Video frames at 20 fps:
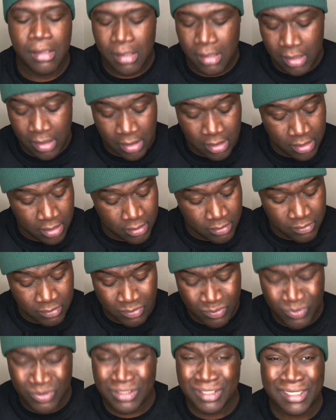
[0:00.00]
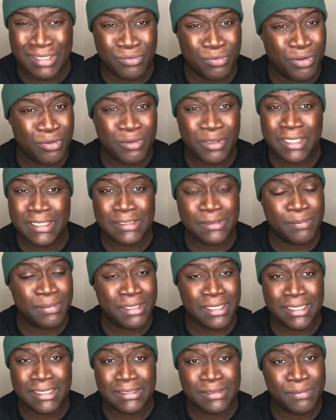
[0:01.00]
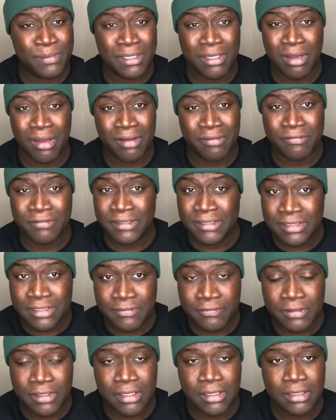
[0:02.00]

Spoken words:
What would his plans be offensively?